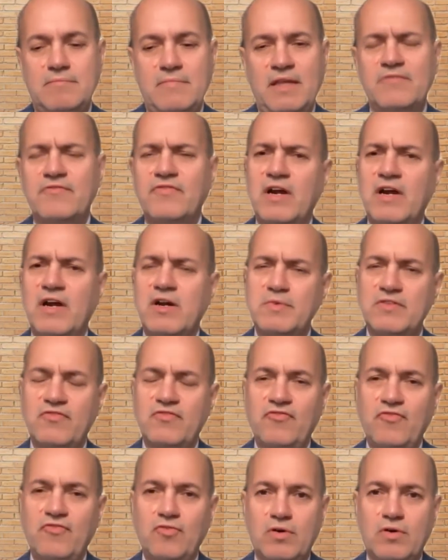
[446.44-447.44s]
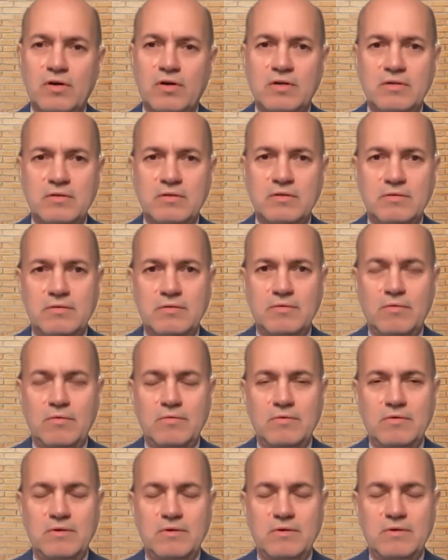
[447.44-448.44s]
environment for
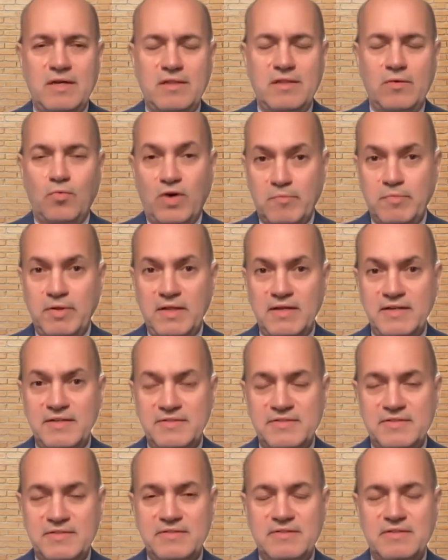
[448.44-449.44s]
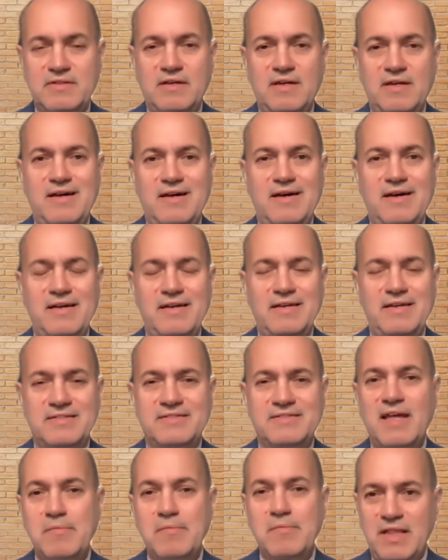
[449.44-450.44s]
the workplace is
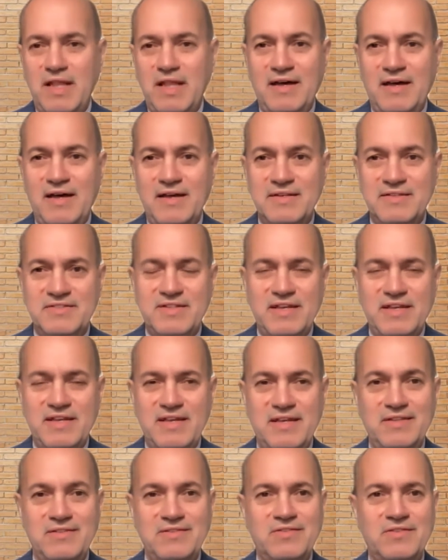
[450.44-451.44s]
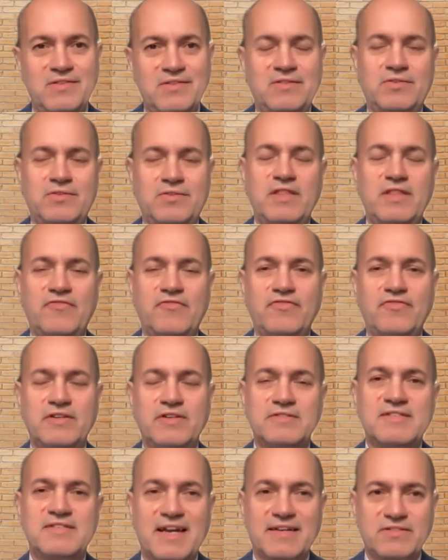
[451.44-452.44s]
stabilized in 3
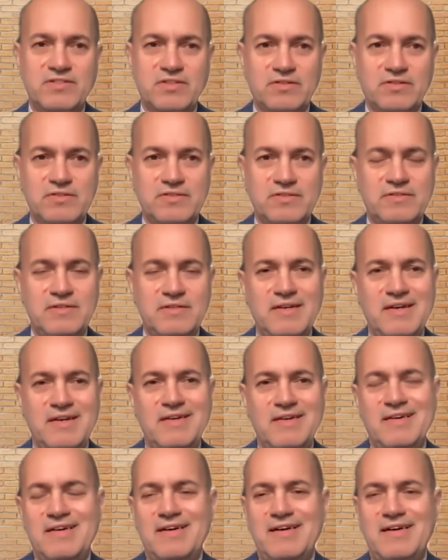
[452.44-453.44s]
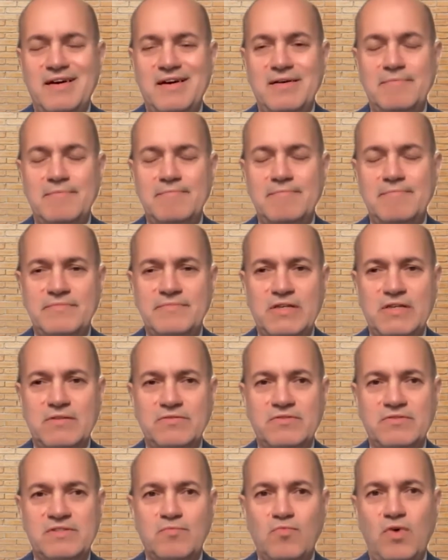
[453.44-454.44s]
different sectors.
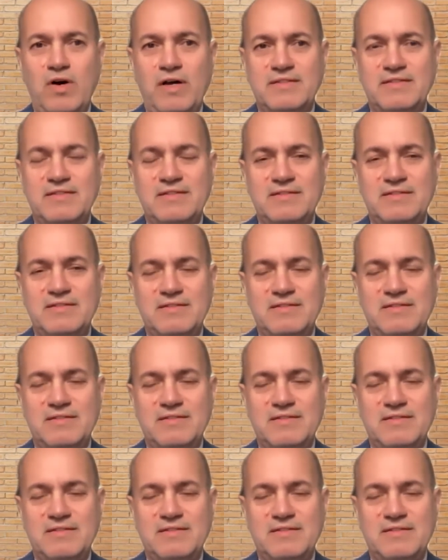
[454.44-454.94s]
Somewhat